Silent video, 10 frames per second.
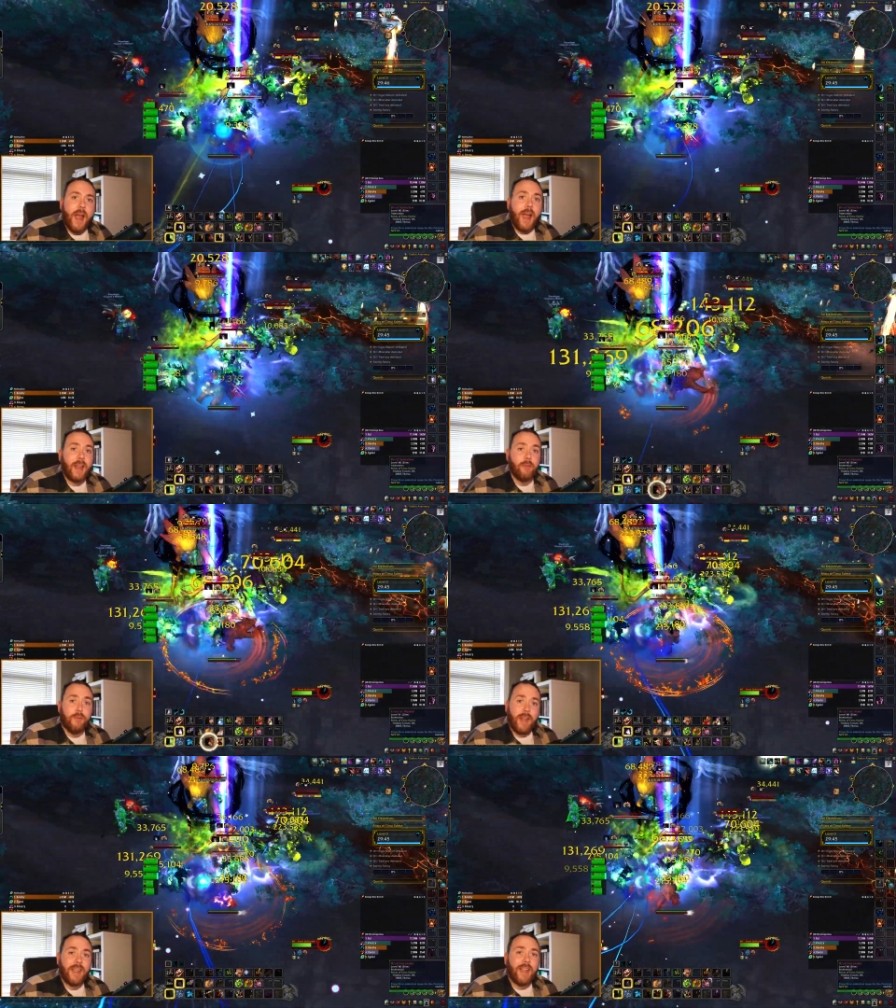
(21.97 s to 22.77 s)
And I
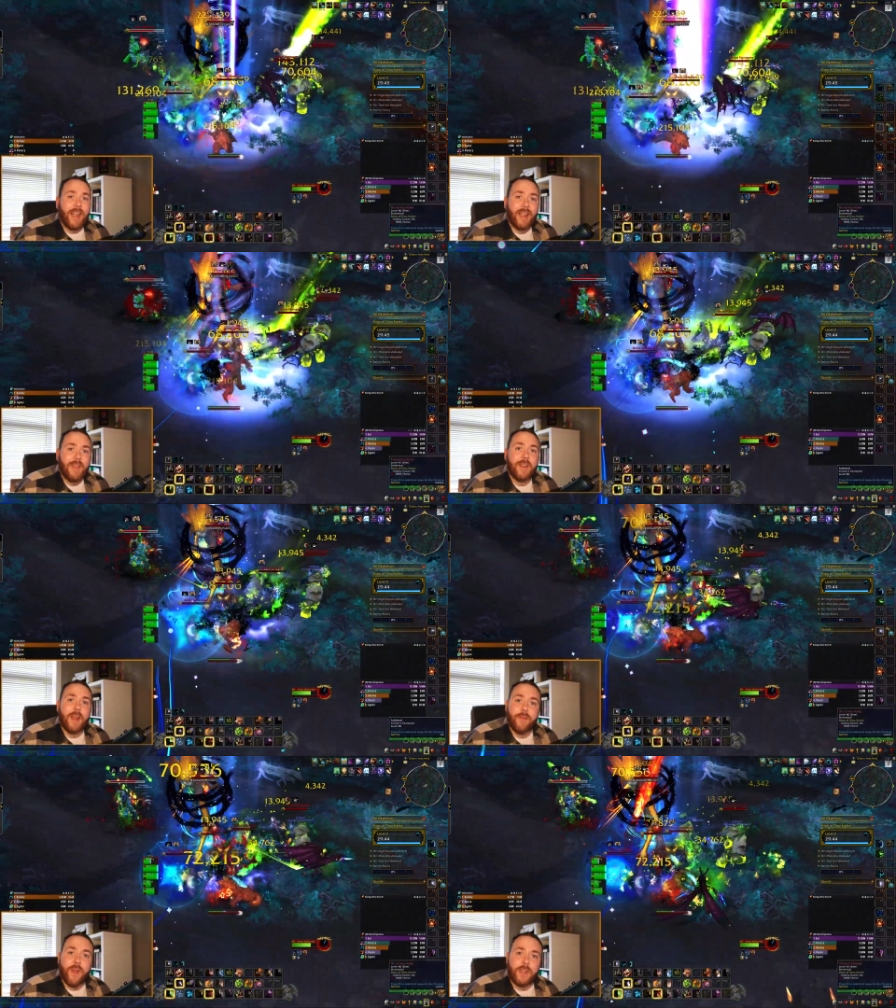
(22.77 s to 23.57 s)
really like the
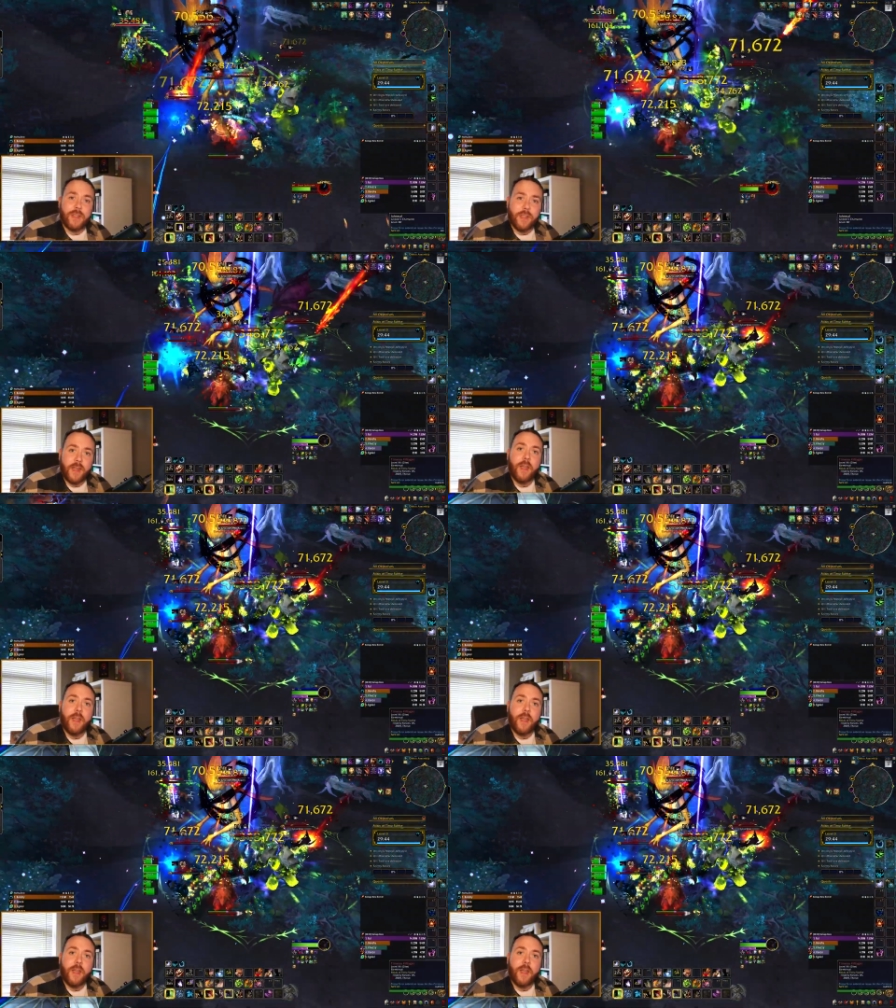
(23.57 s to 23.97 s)
diversity,